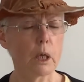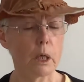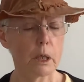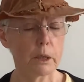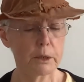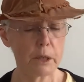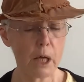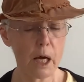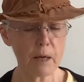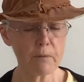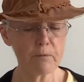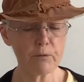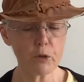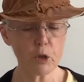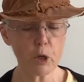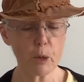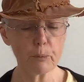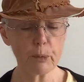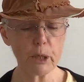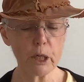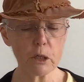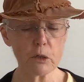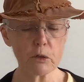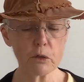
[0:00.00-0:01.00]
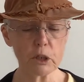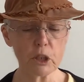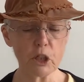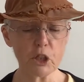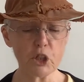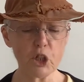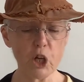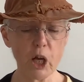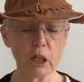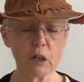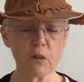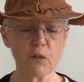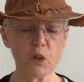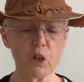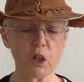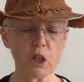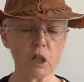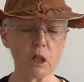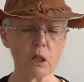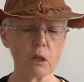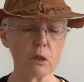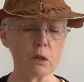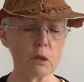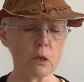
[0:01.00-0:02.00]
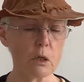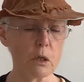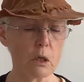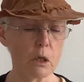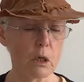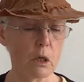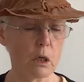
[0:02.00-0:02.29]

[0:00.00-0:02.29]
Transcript: Time for a beer and a check of the gear.